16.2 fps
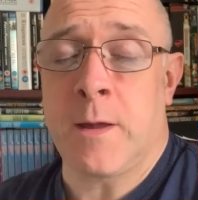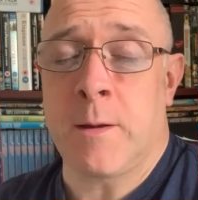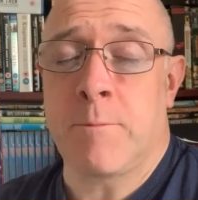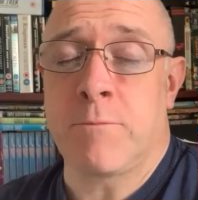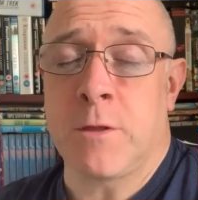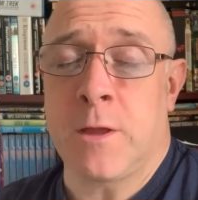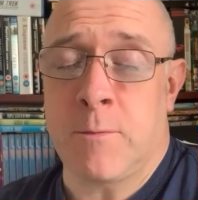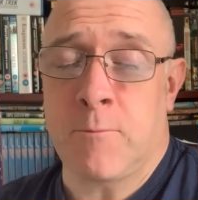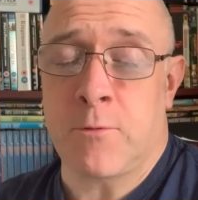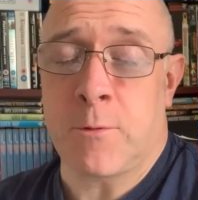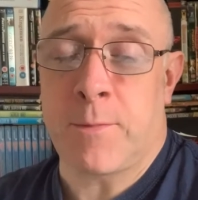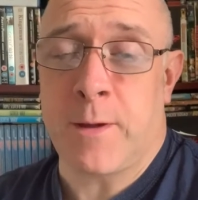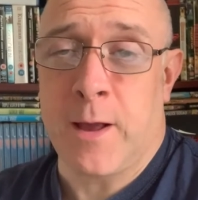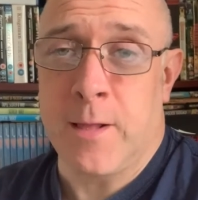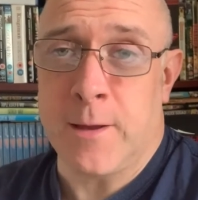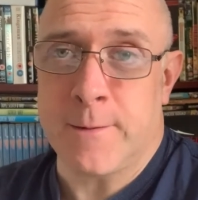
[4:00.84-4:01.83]
a plane
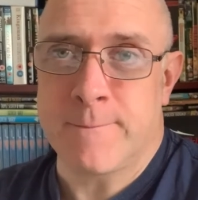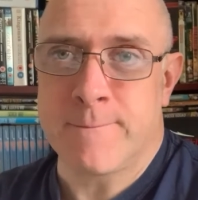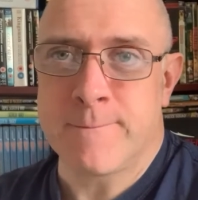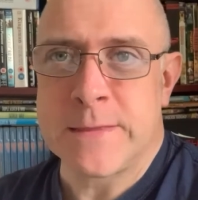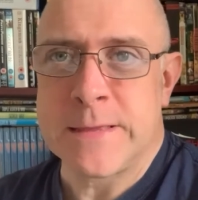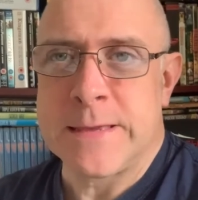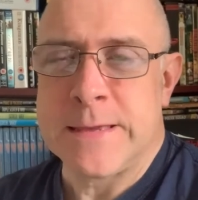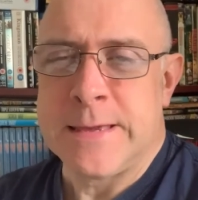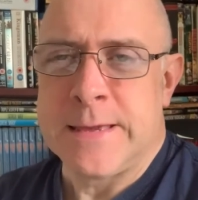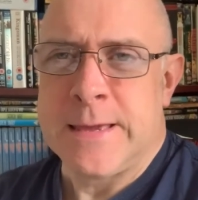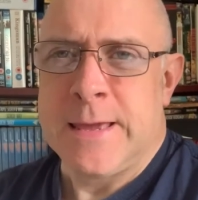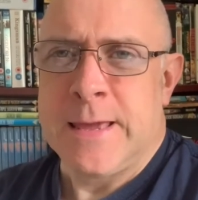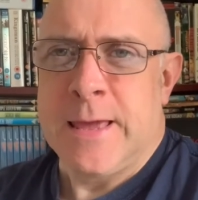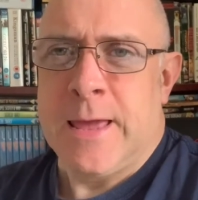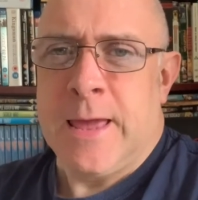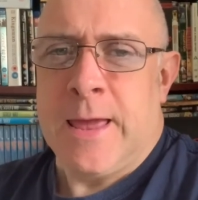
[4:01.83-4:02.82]
propeller.
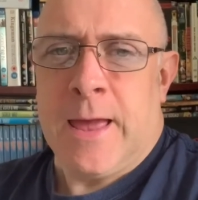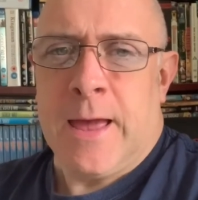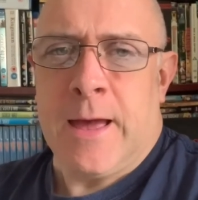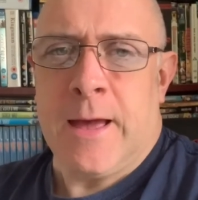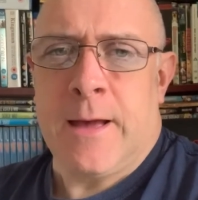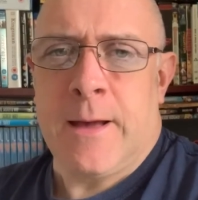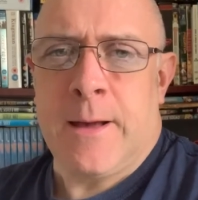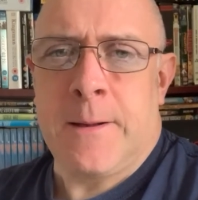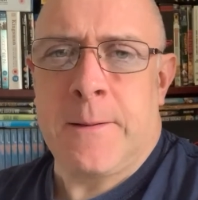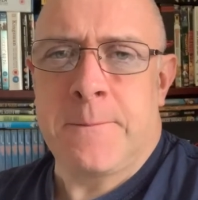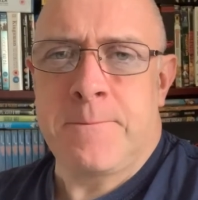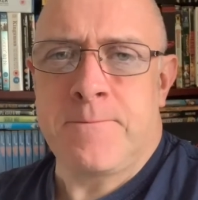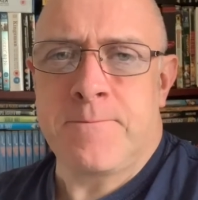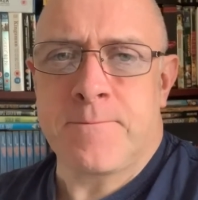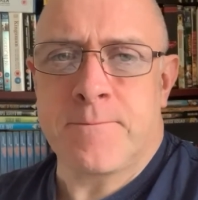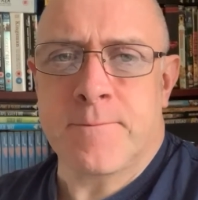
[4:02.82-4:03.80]

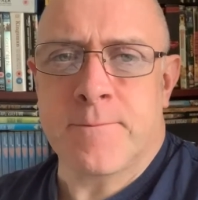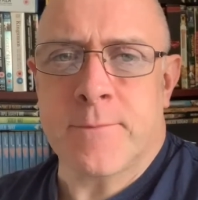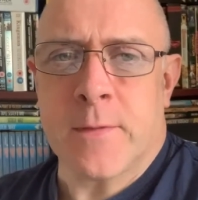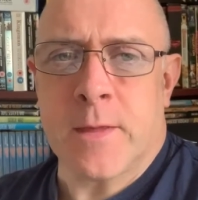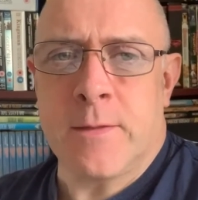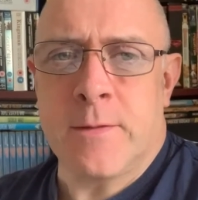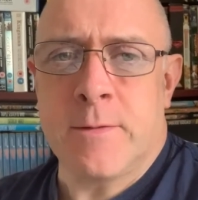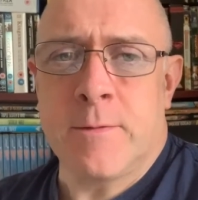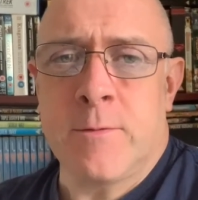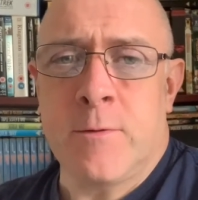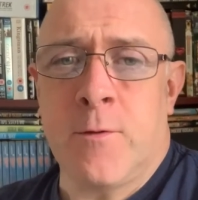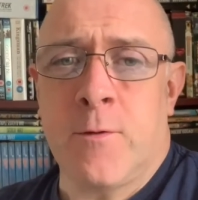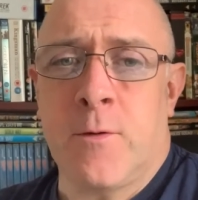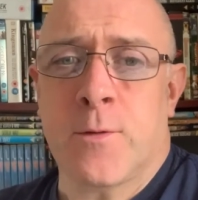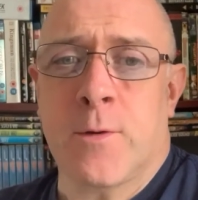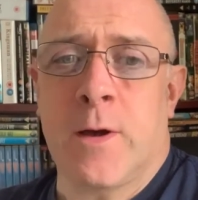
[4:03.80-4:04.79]

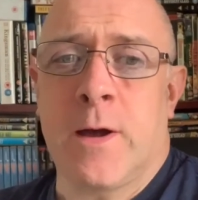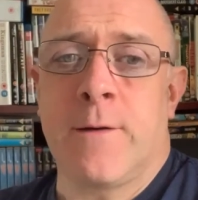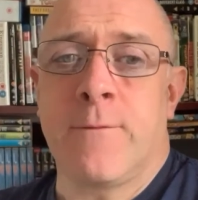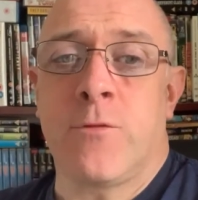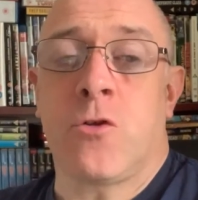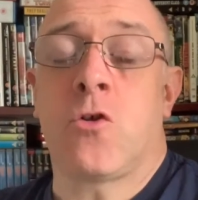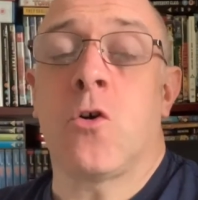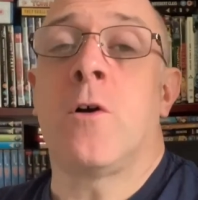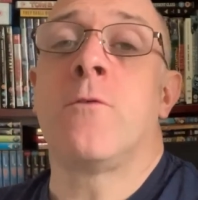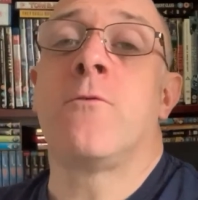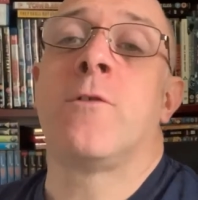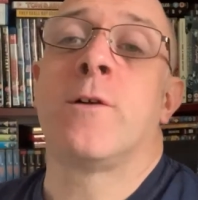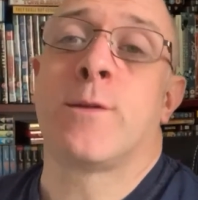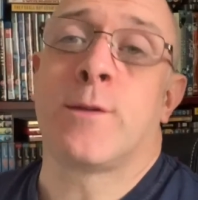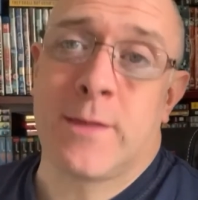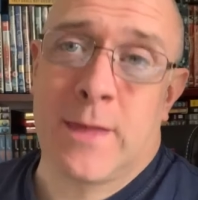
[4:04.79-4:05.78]
You also have John
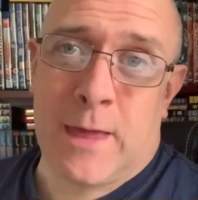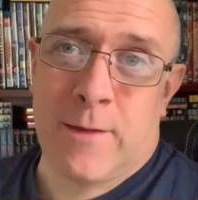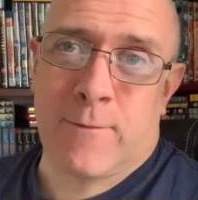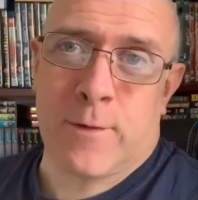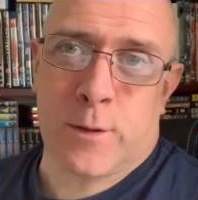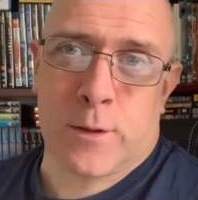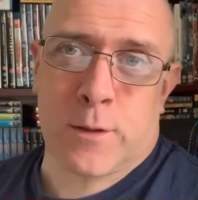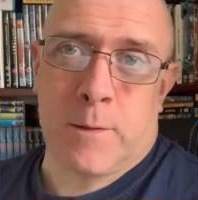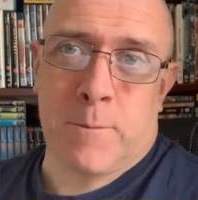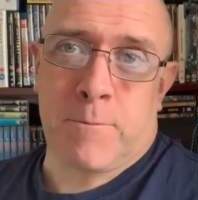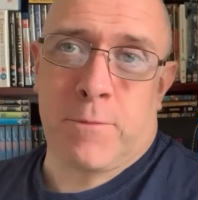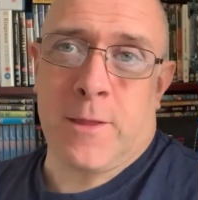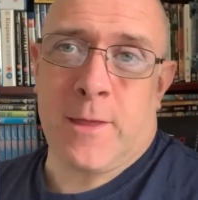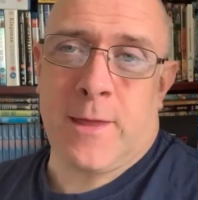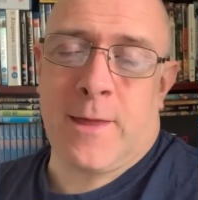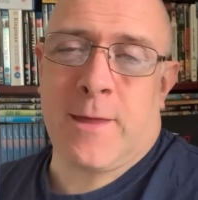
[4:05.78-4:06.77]
Rhys Davies
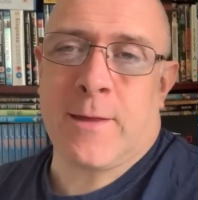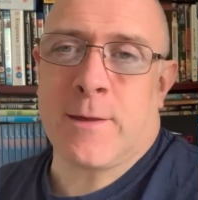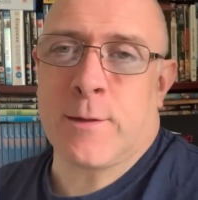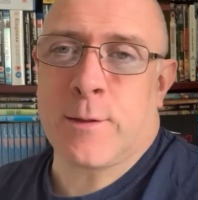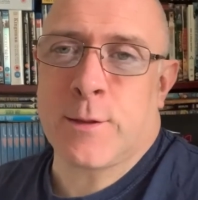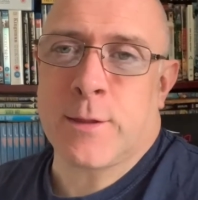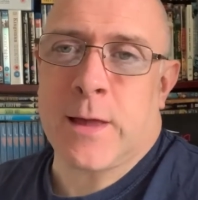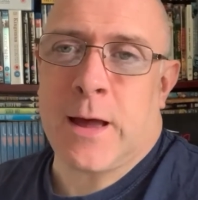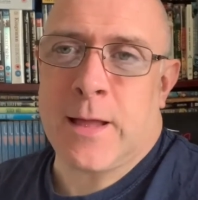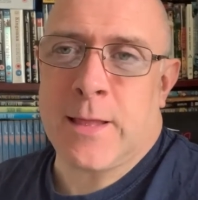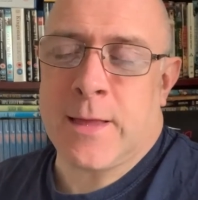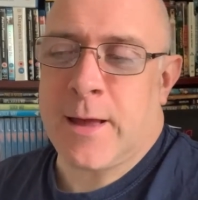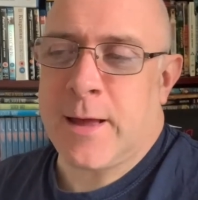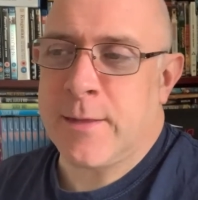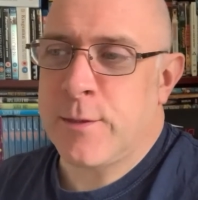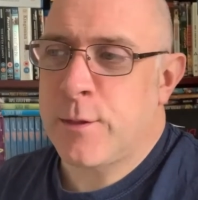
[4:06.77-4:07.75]
playing
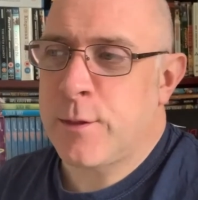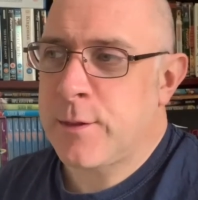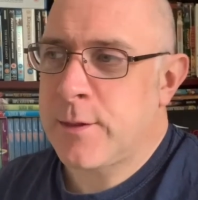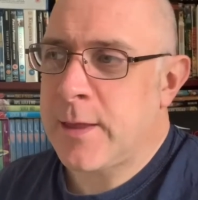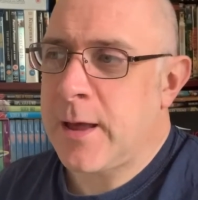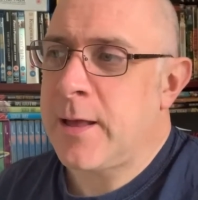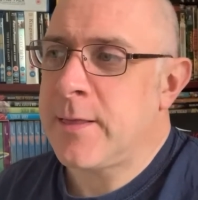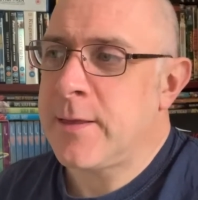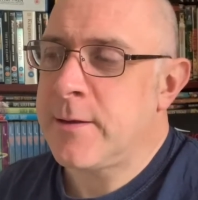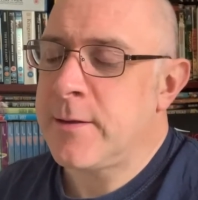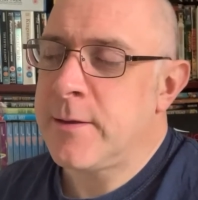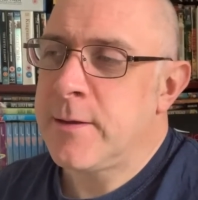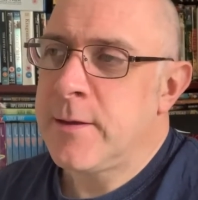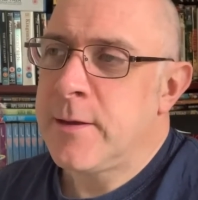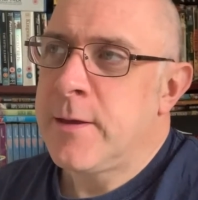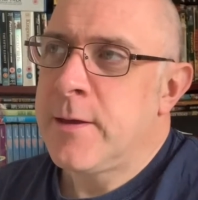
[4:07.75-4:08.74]
Salah, and Salah
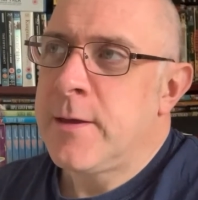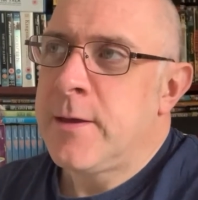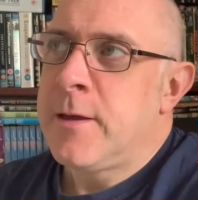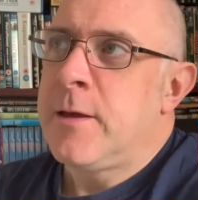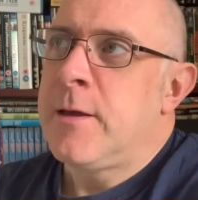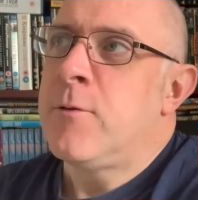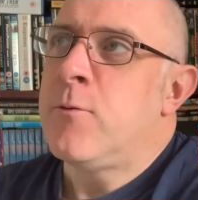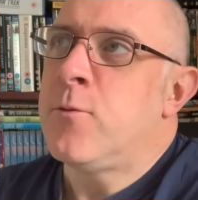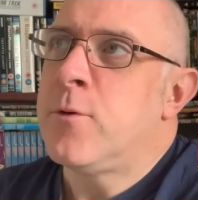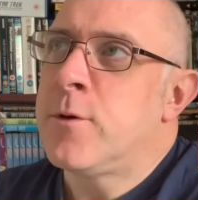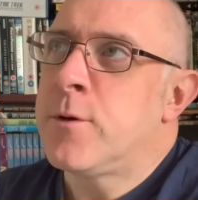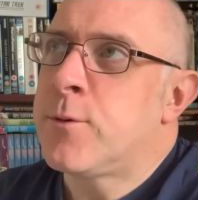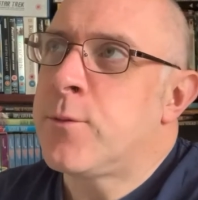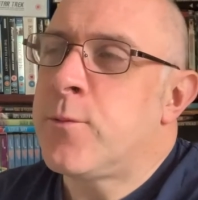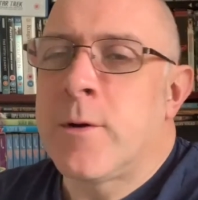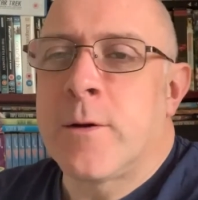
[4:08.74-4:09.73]

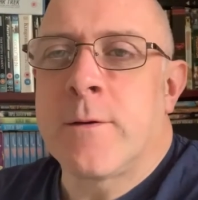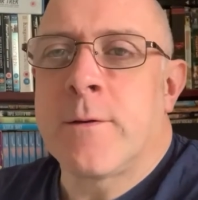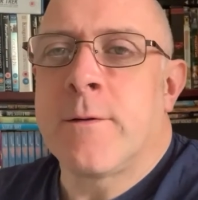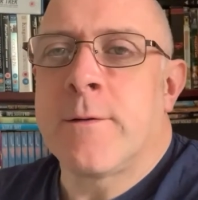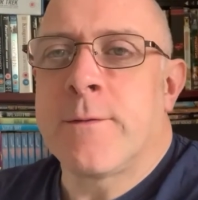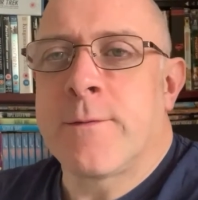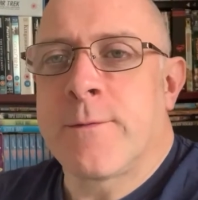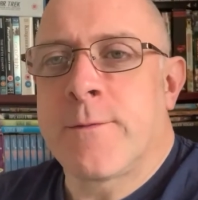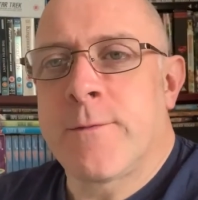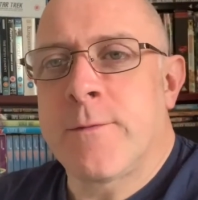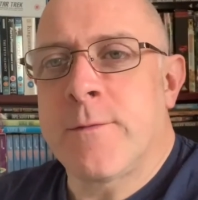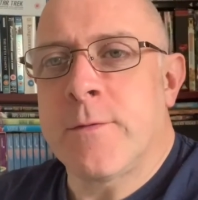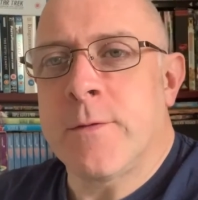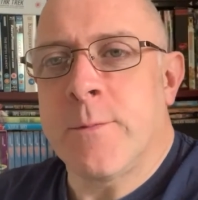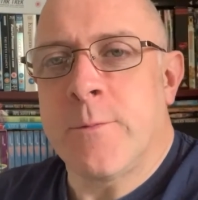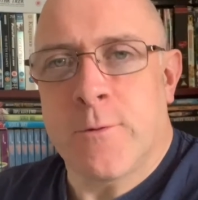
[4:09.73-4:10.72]
was one of
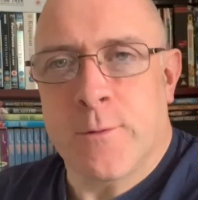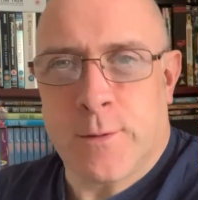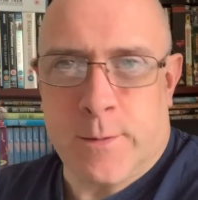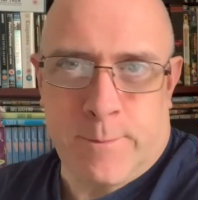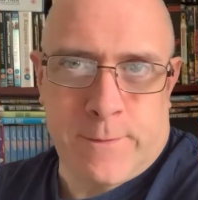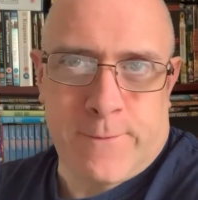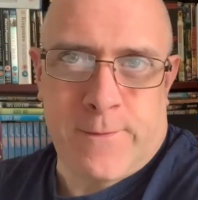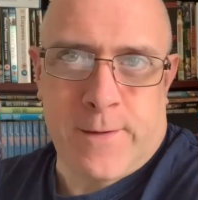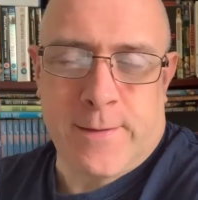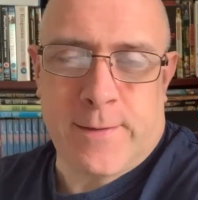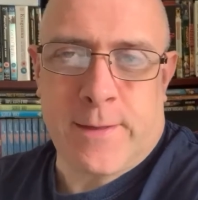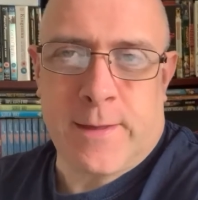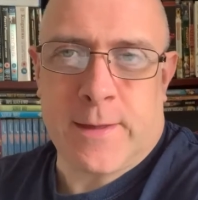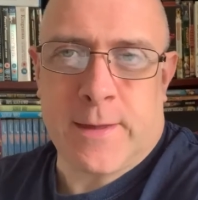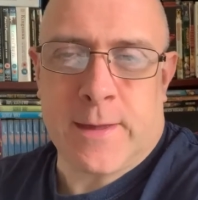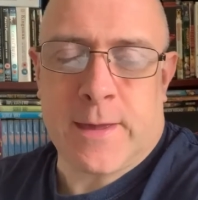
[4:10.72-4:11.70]
the more
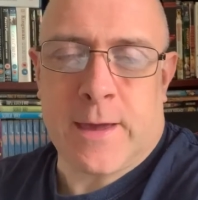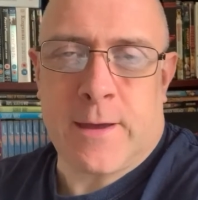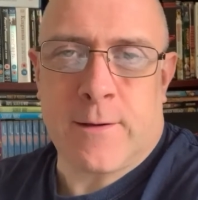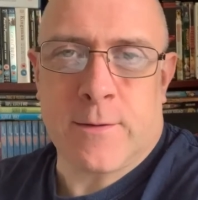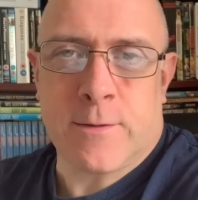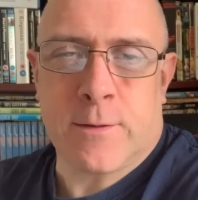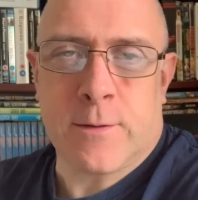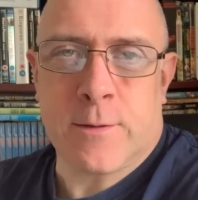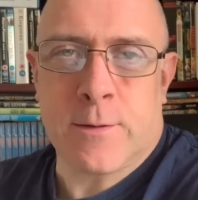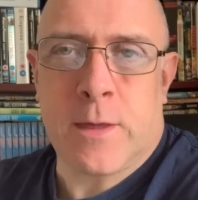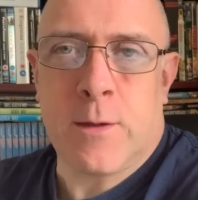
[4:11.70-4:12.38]
sympathetic characters.